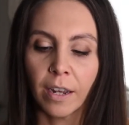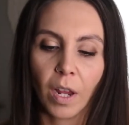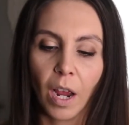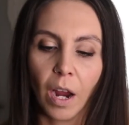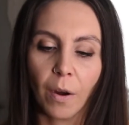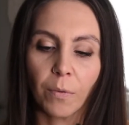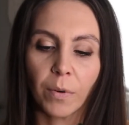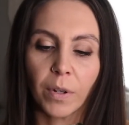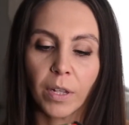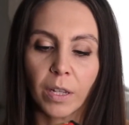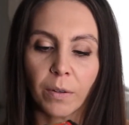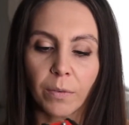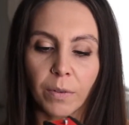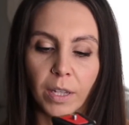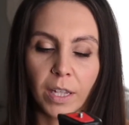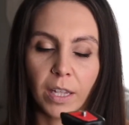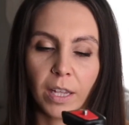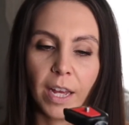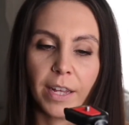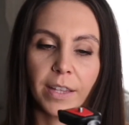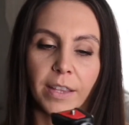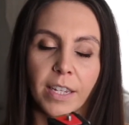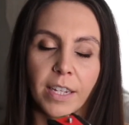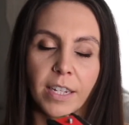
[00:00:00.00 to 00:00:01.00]
I really
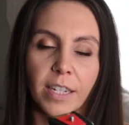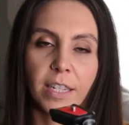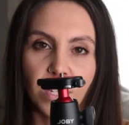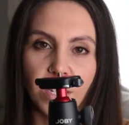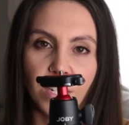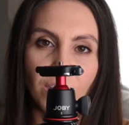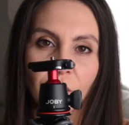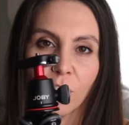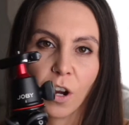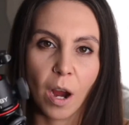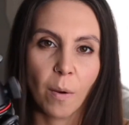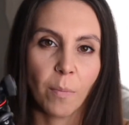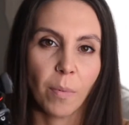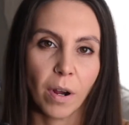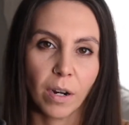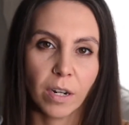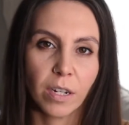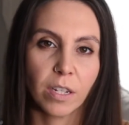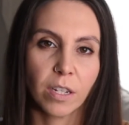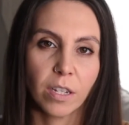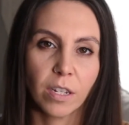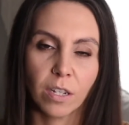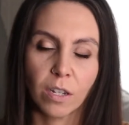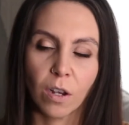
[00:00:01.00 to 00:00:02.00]
like these. This tripod
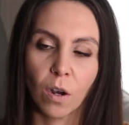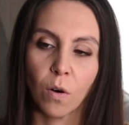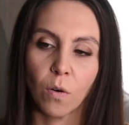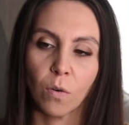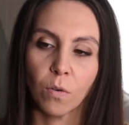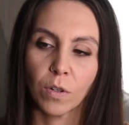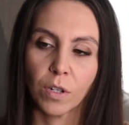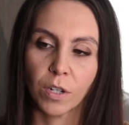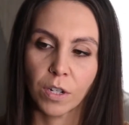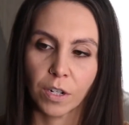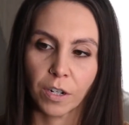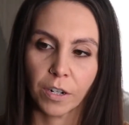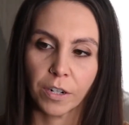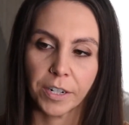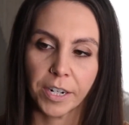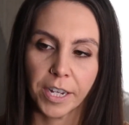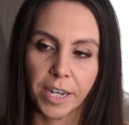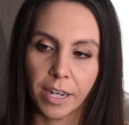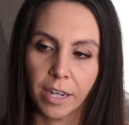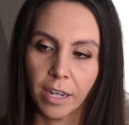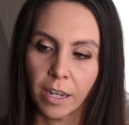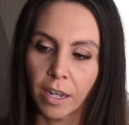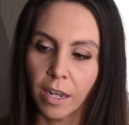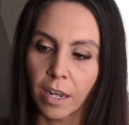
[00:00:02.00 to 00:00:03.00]
is so
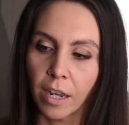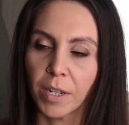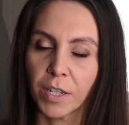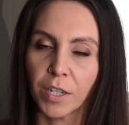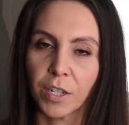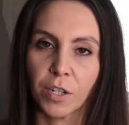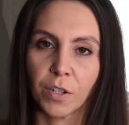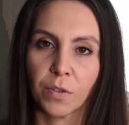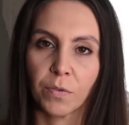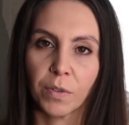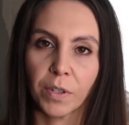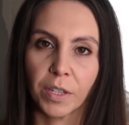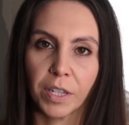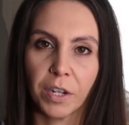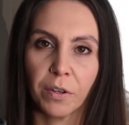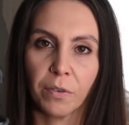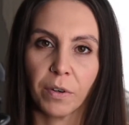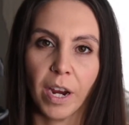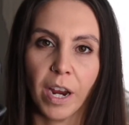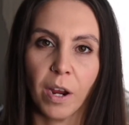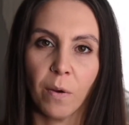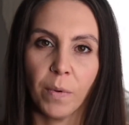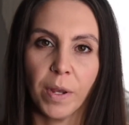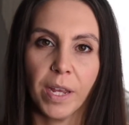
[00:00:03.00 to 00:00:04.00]
sturdy. It's just really
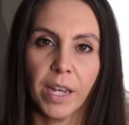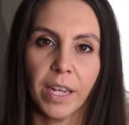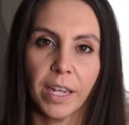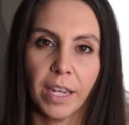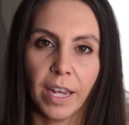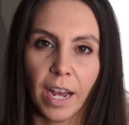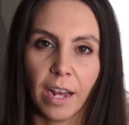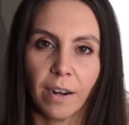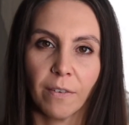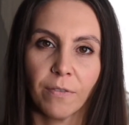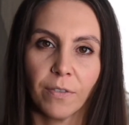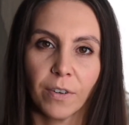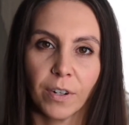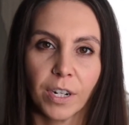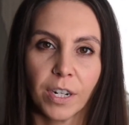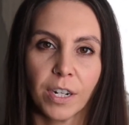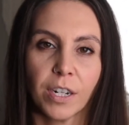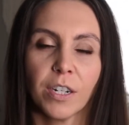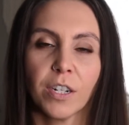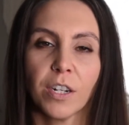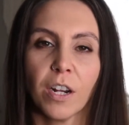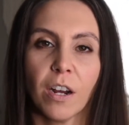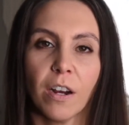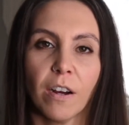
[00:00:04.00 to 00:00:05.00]
great. We can get
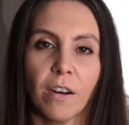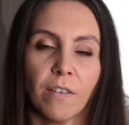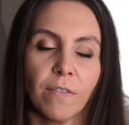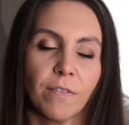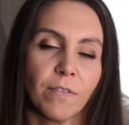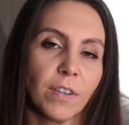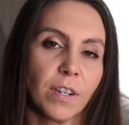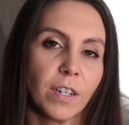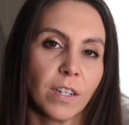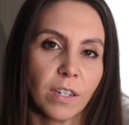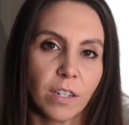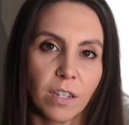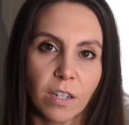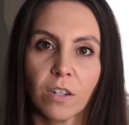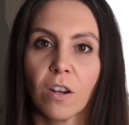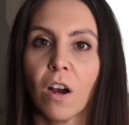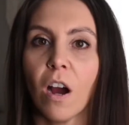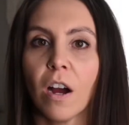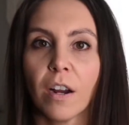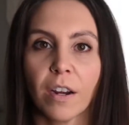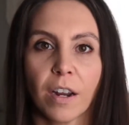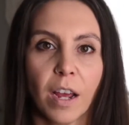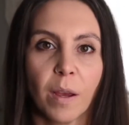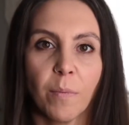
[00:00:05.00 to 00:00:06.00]
footage of
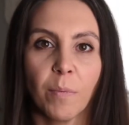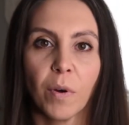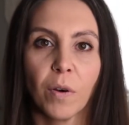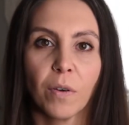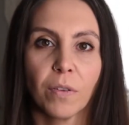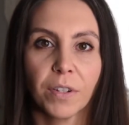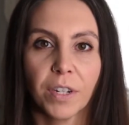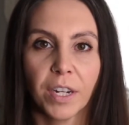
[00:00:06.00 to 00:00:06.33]
Scott and I both